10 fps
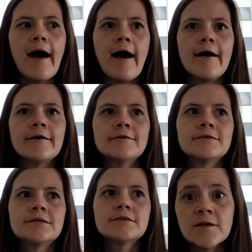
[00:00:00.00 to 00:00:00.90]

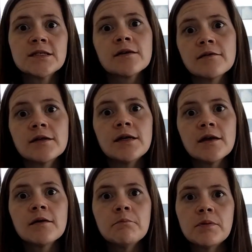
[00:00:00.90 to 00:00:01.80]
as
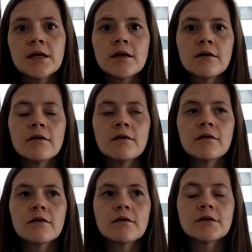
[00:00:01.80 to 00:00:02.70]
physically being
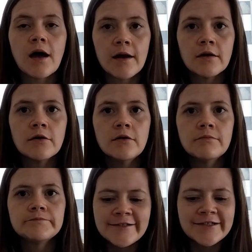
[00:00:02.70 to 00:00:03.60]
tired.
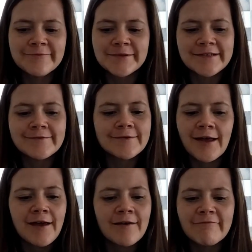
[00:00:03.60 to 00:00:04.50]
I just was
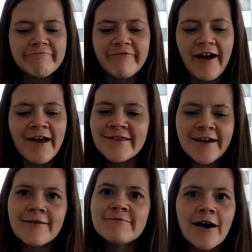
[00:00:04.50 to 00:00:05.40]
like, I
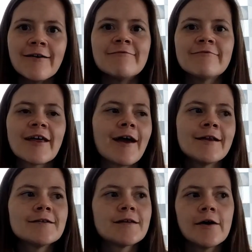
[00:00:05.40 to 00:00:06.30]
think I'm done. Like, I
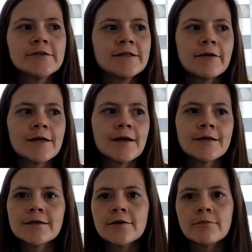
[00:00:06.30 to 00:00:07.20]
didn't tell anybody. I
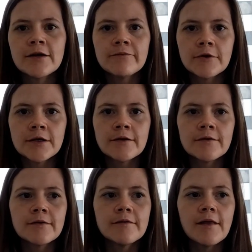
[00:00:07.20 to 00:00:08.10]
didn't tell my
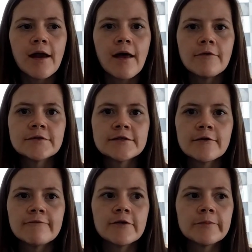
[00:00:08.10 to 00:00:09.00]
friend that I was
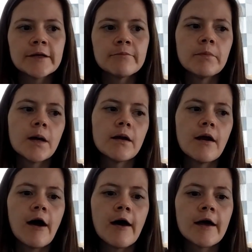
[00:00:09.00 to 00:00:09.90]
done filming, but
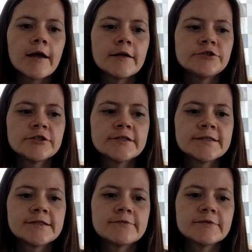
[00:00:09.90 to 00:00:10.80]
I
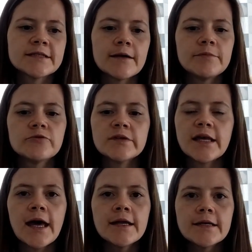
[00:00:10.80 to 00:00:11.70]
just was like, between
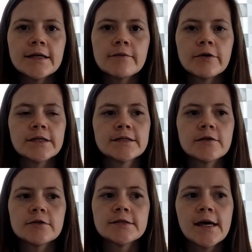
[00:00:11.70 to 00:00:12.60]
the editing in Buenos
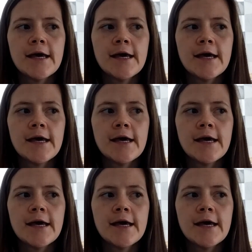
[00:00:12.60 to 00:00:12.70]
Aires